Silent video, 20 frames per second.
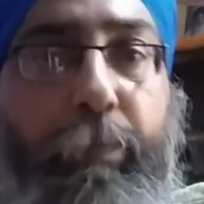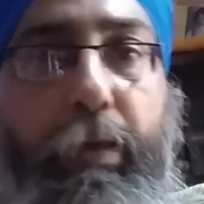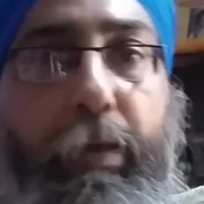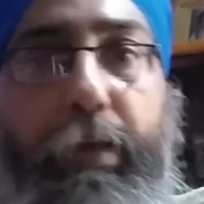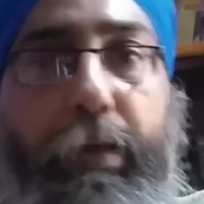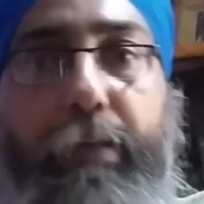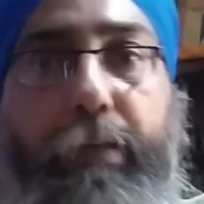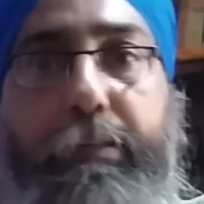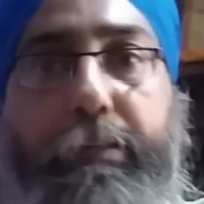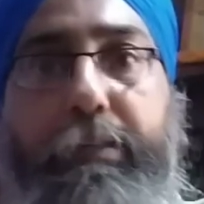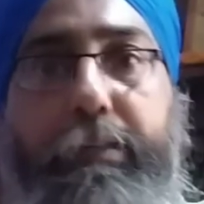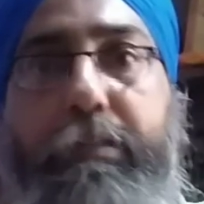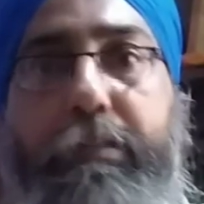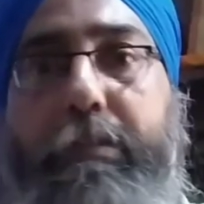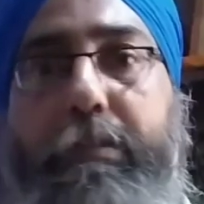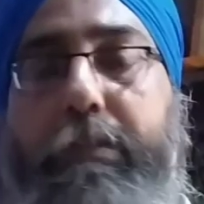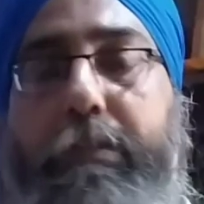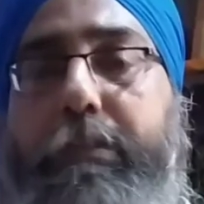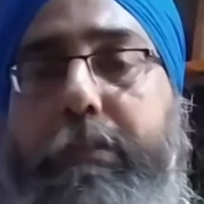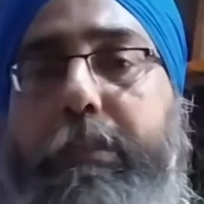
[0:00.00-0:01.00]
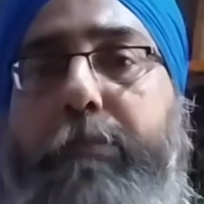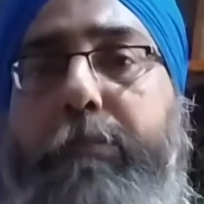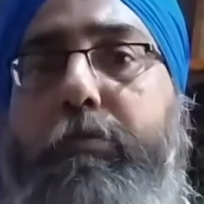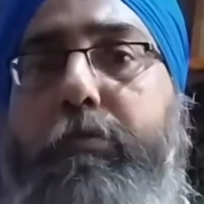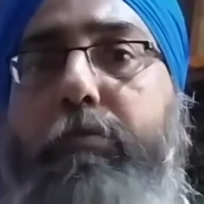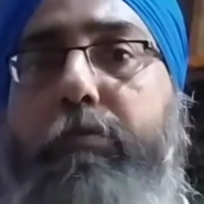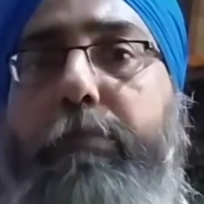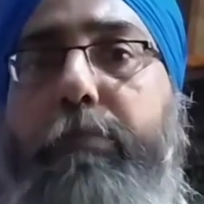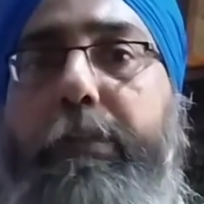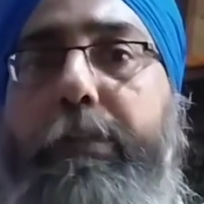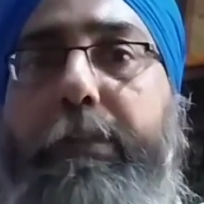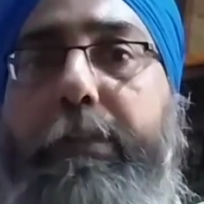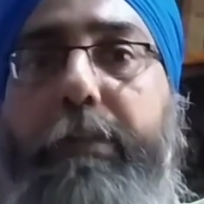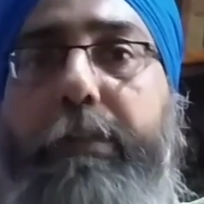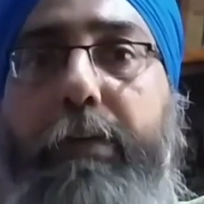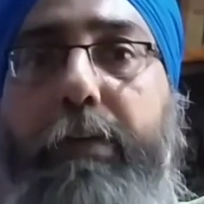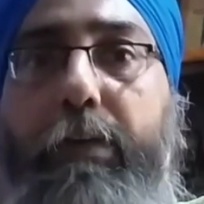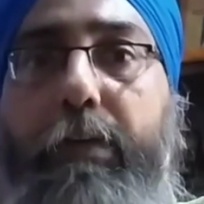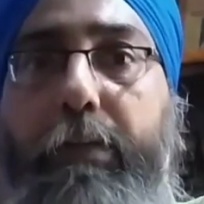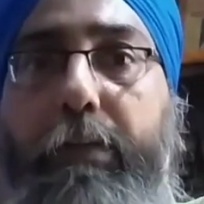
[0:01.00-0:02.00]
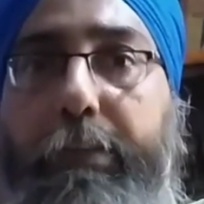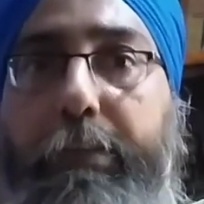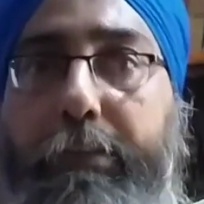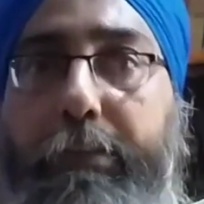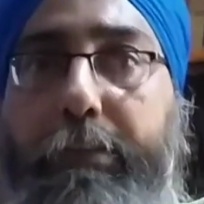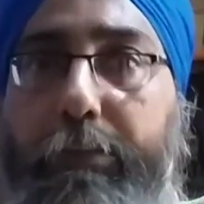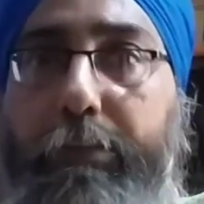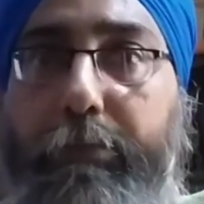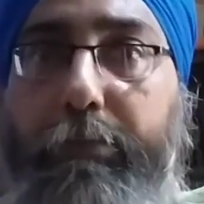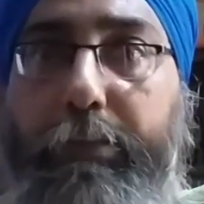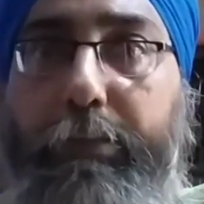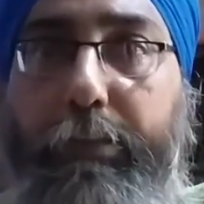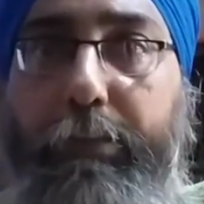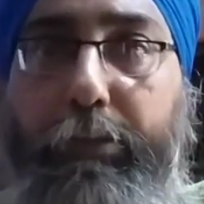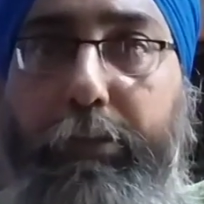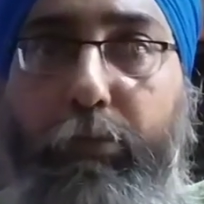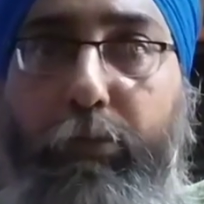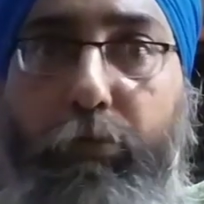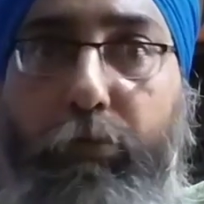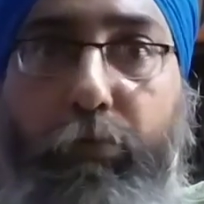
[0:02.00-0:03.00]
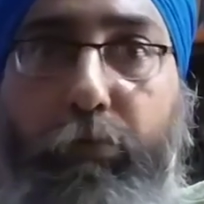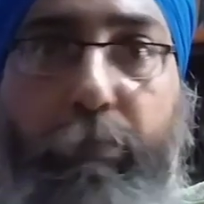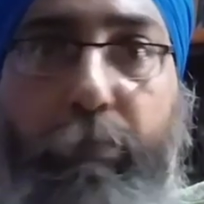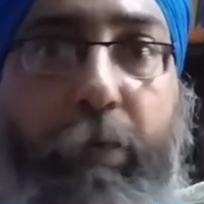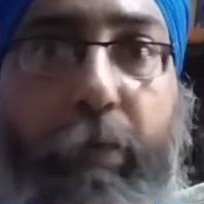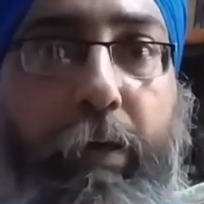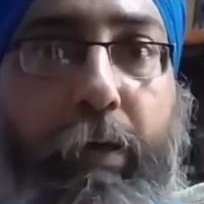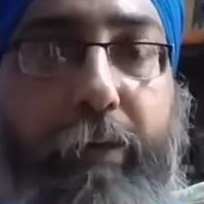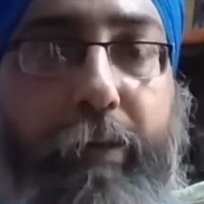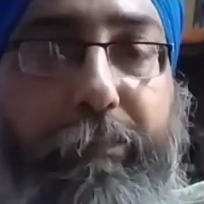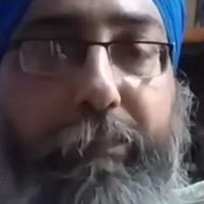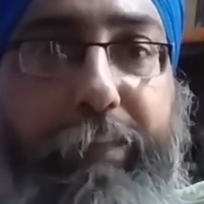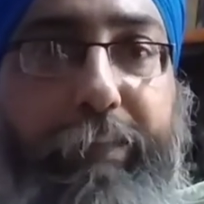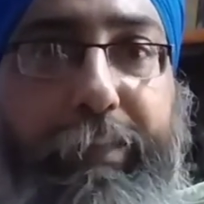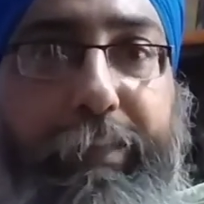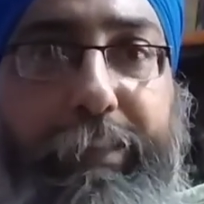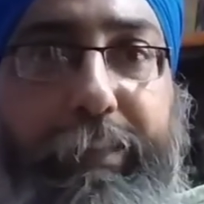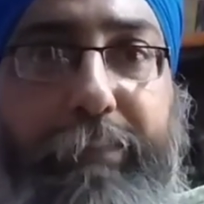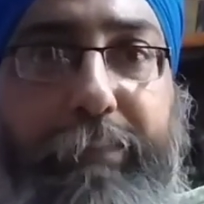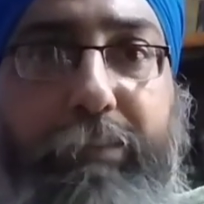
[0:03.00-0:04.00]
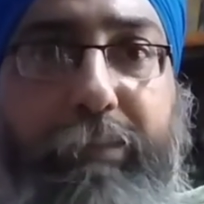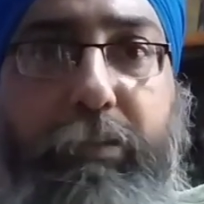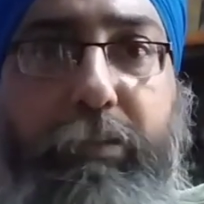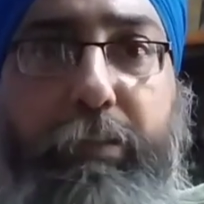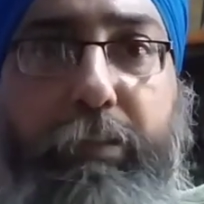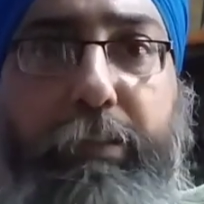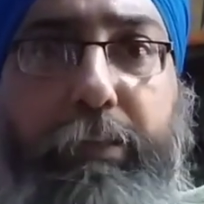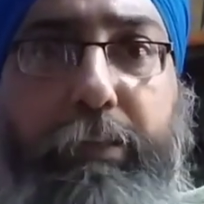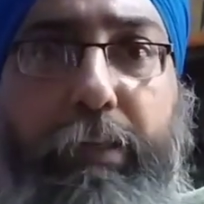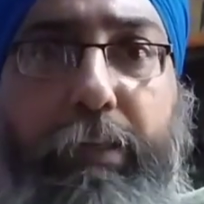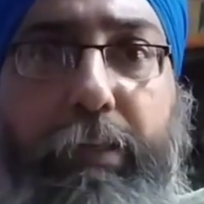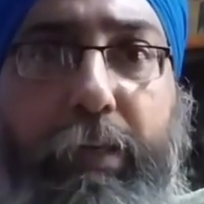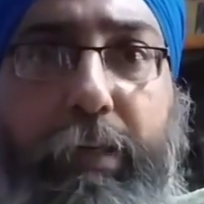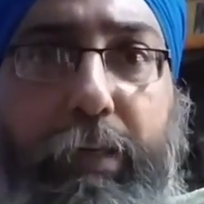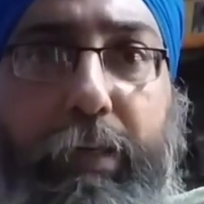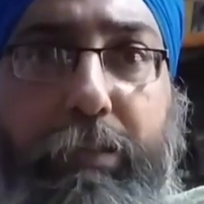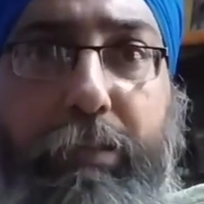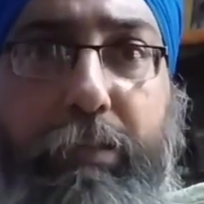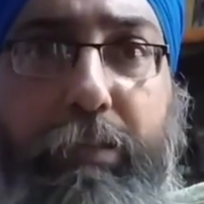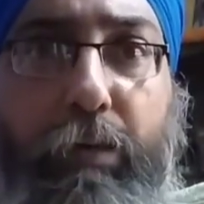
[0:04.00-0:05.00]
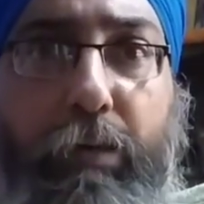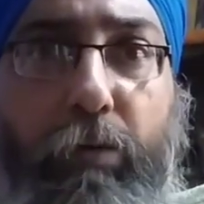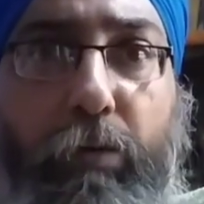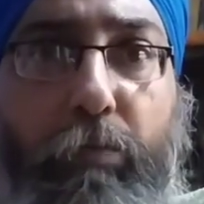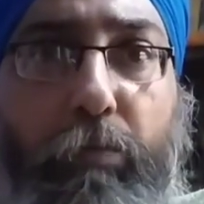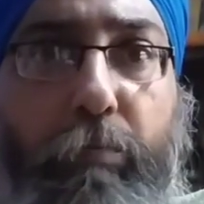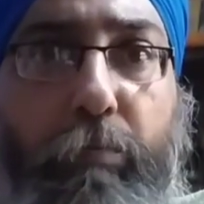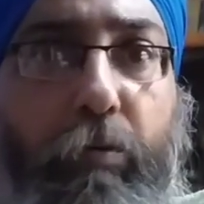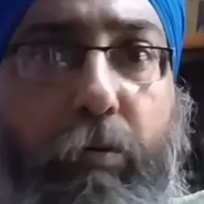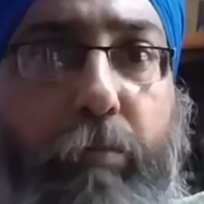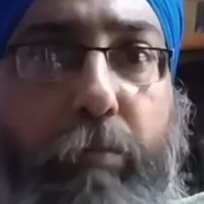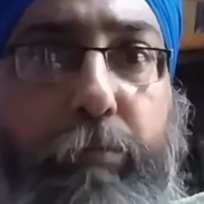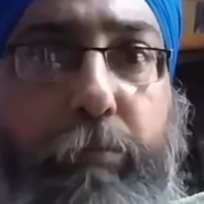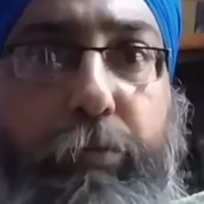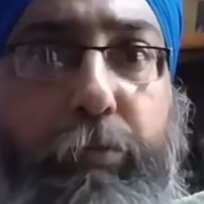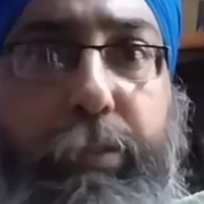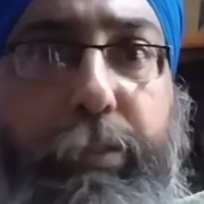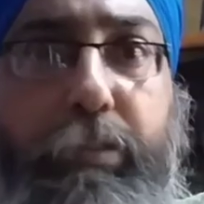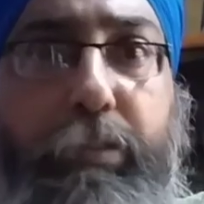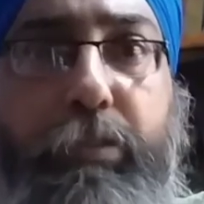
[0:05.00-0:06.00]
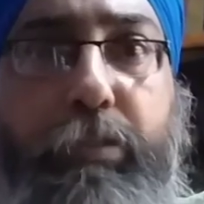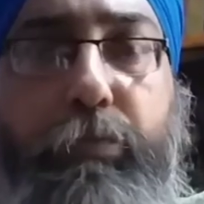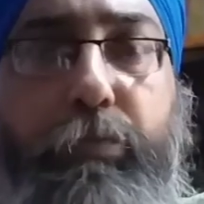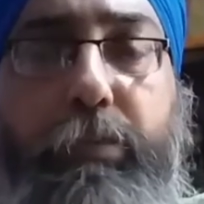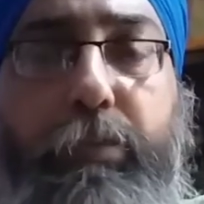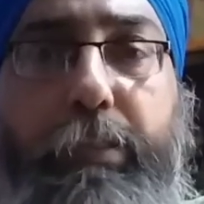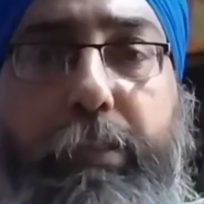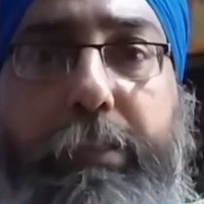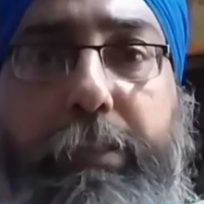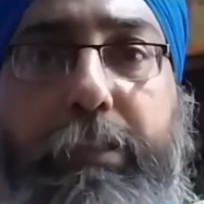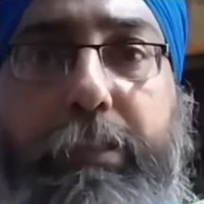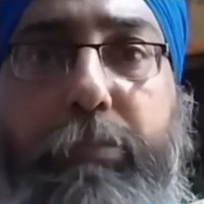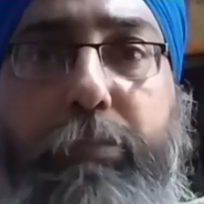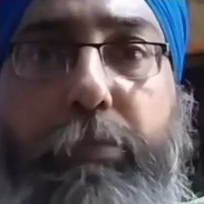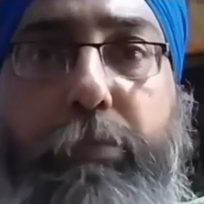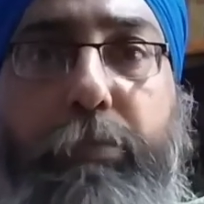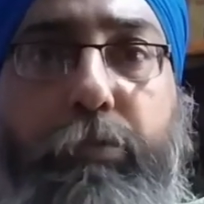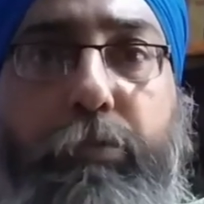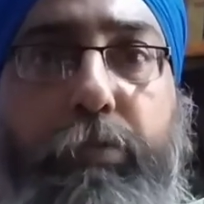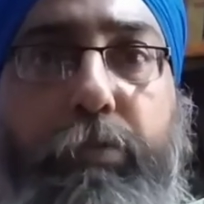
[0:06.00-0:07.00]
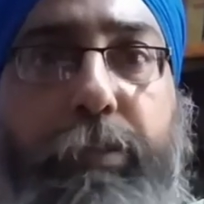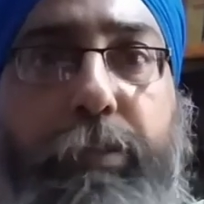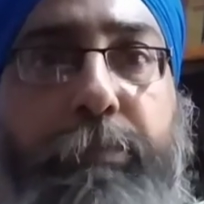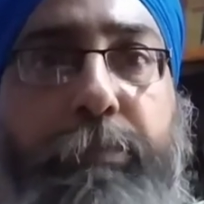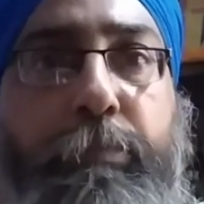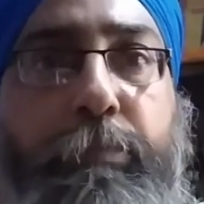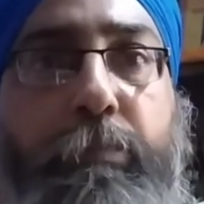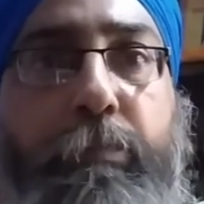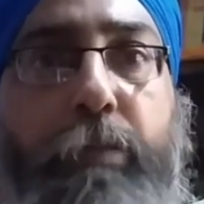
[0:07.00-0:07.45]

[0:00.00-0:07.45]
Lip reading: And this does seems to be either with the new variant which India has now, or mutations which India is producing